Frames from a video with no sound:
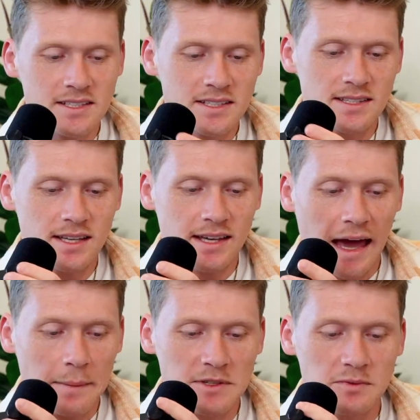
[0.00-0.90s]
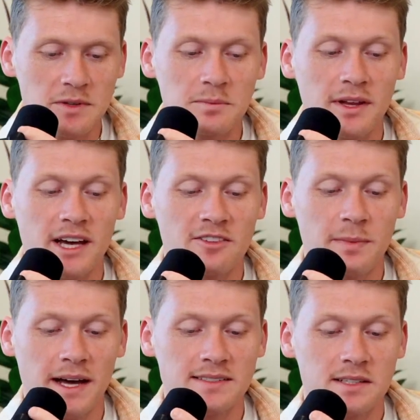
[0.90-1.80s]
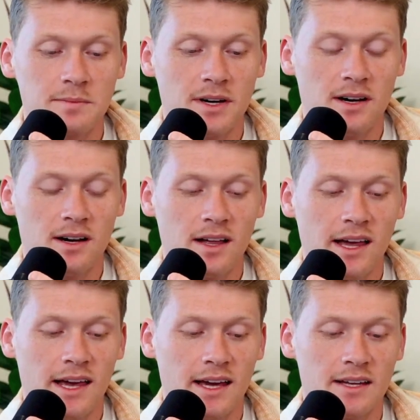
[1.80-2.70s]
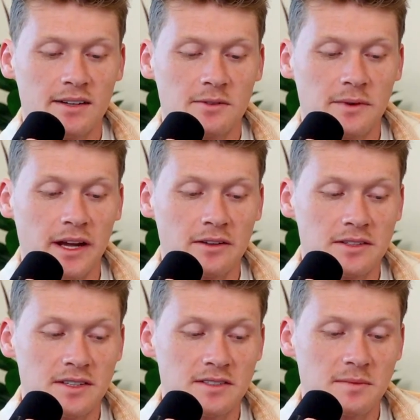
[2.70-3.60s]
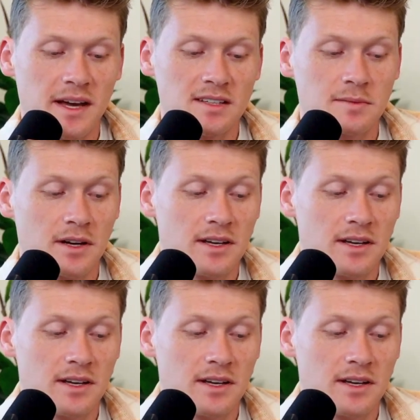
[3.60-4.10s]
it's just the gap between playoff basketball and regular season basketball.